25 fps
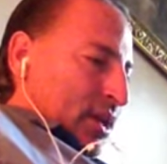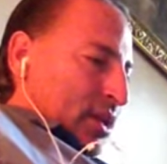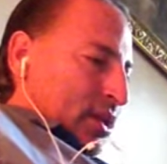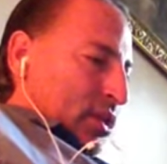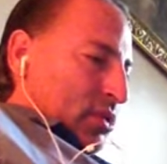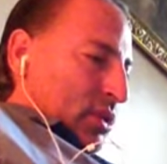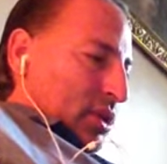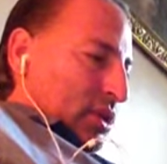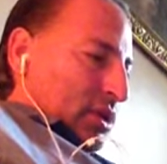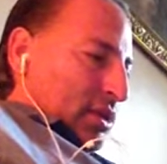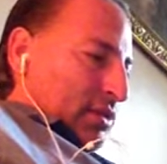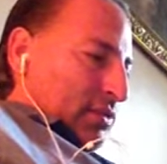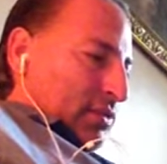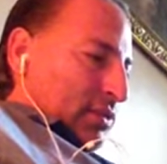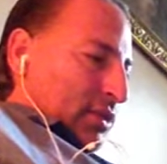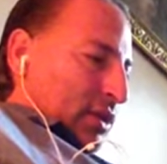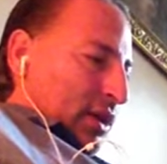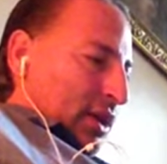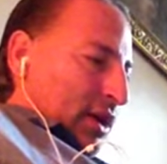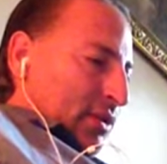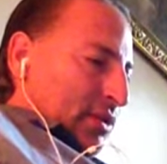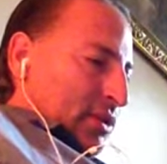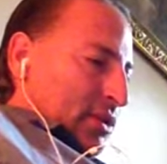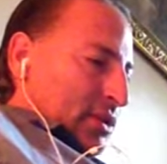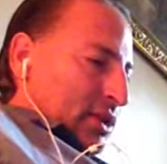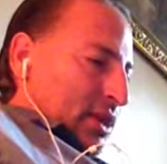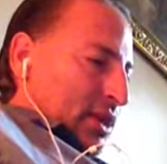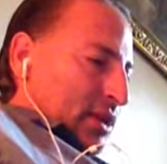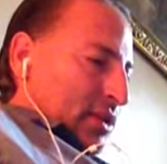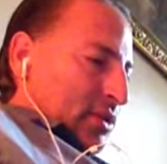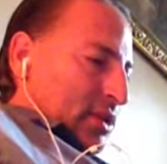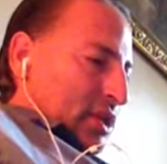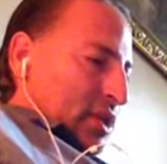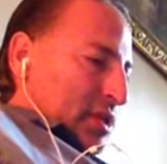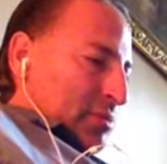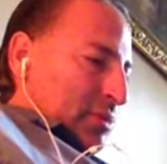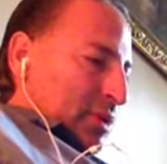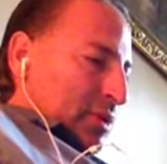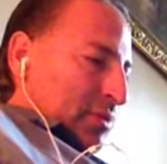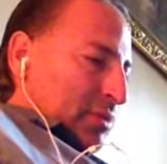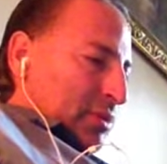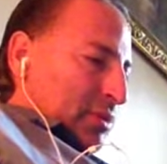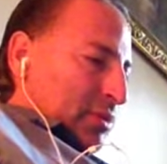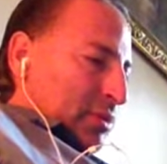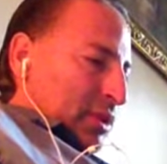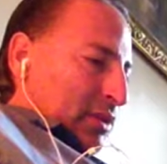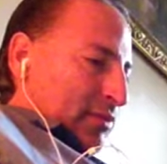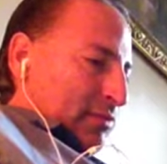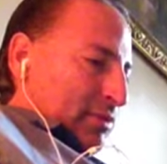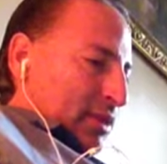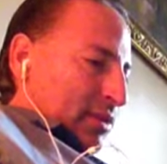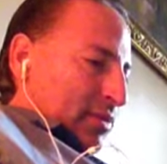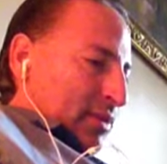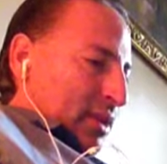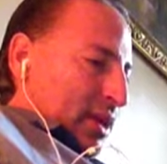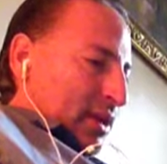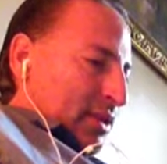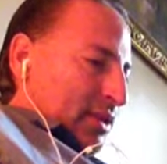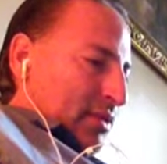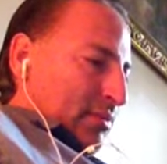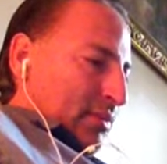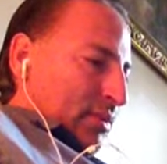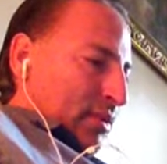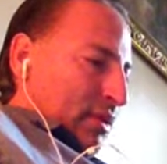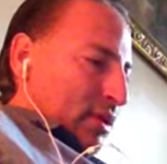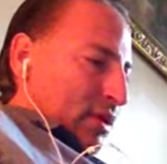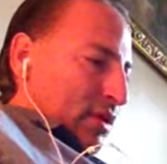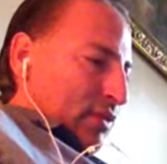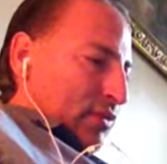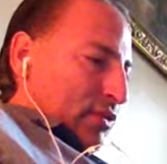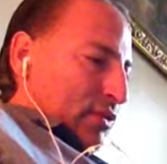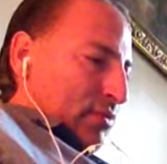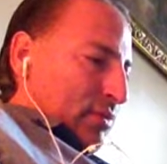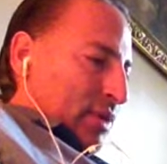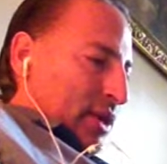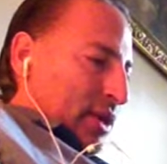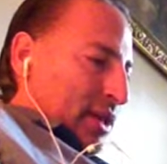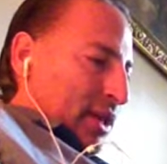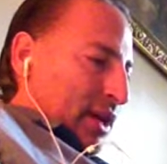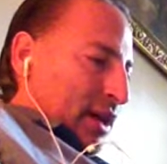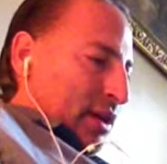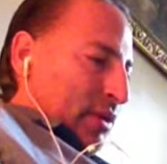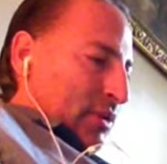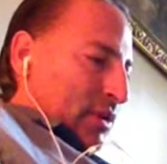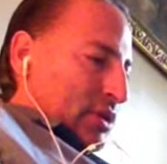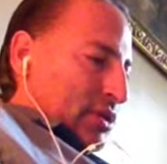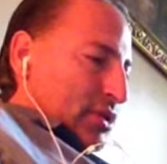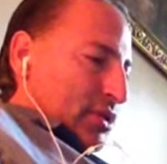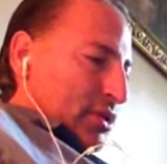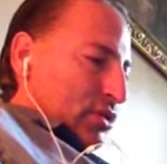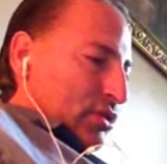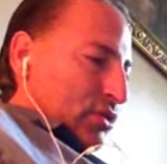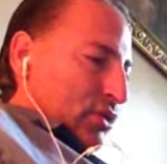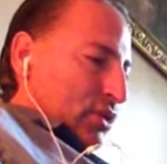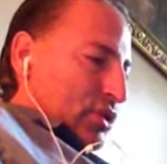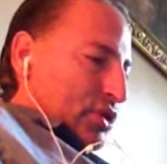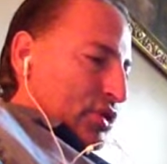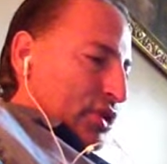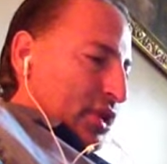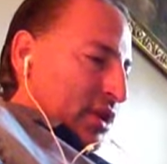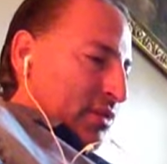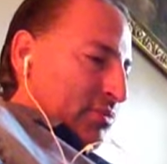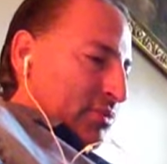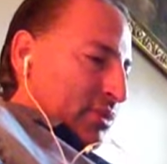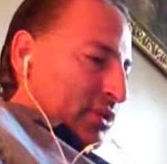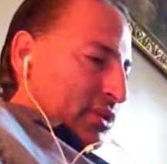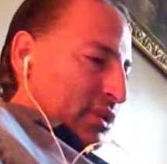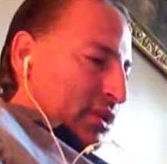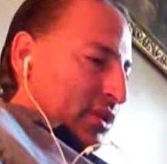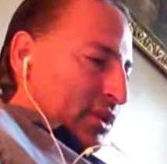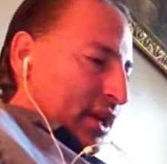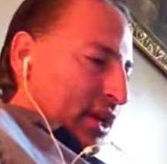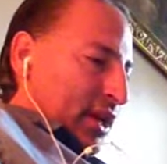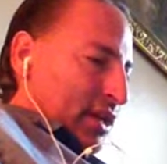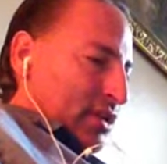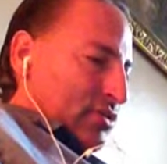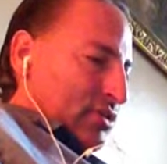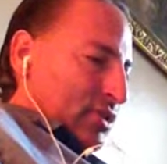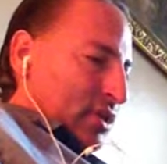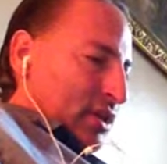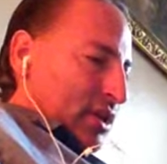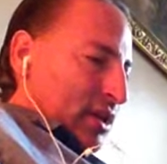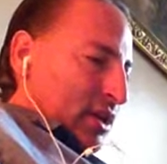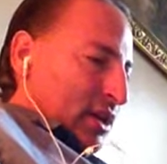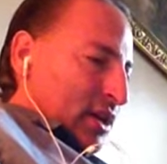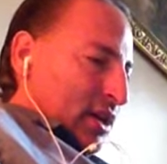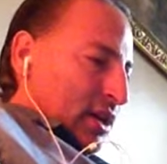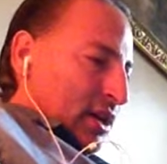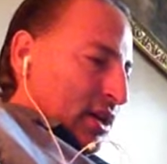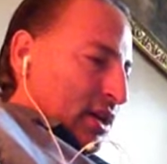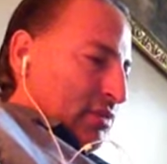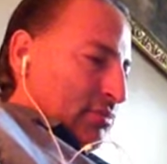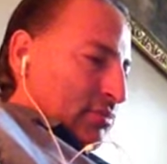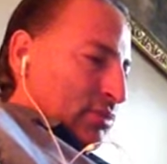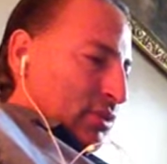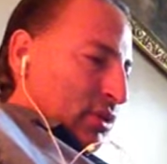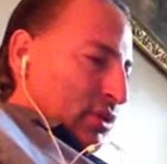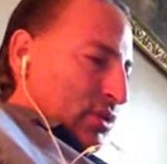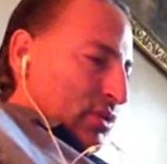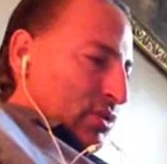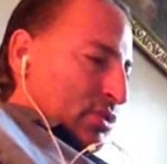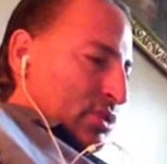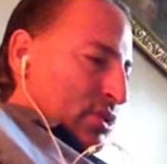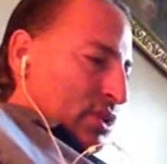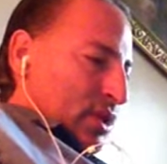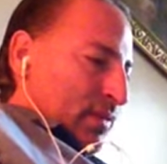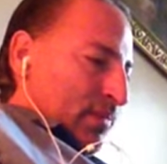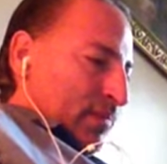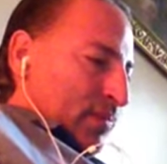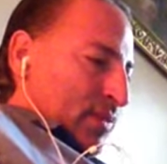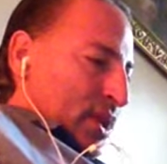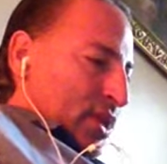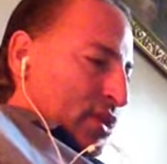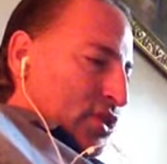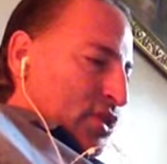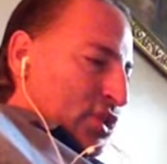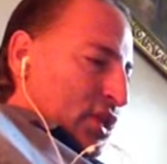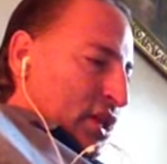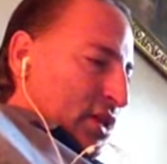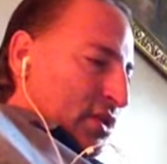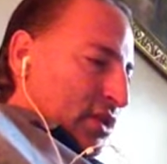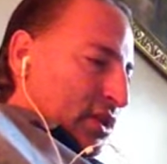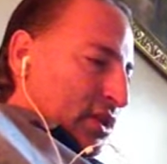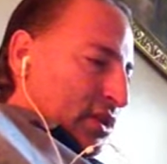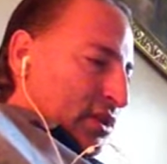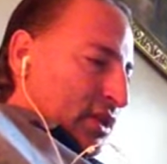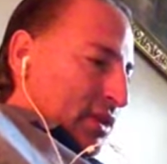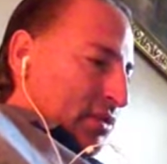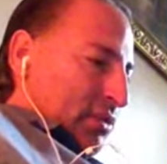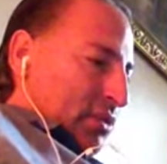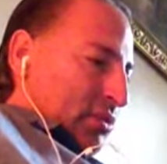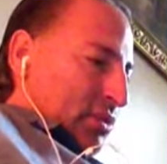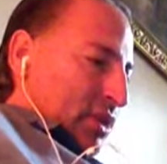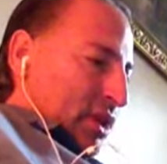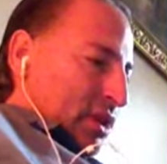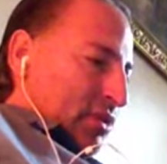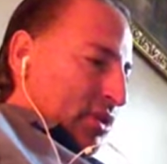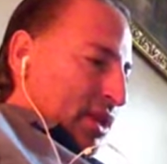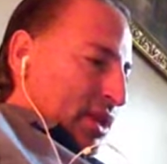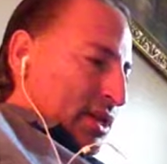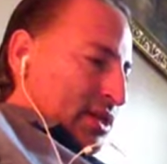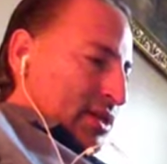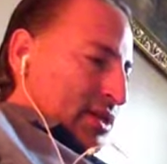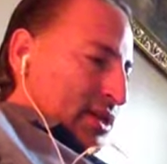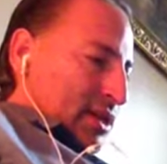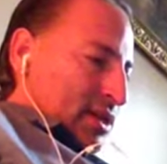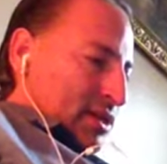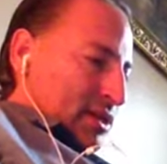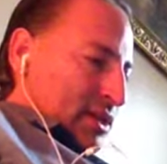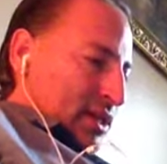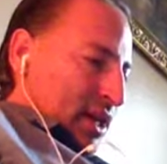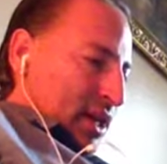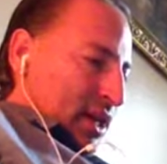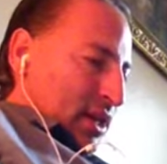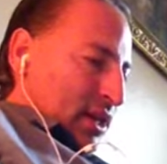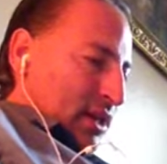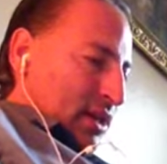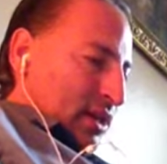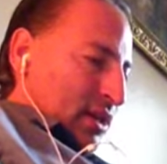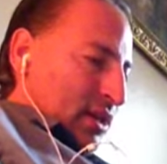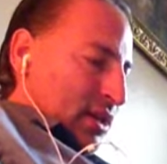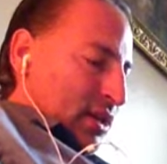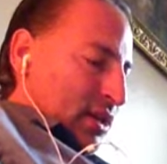24 hours later, these people will have been round the martyr for many hours to torture him with their hatred and blows, and shouting, they will request his death.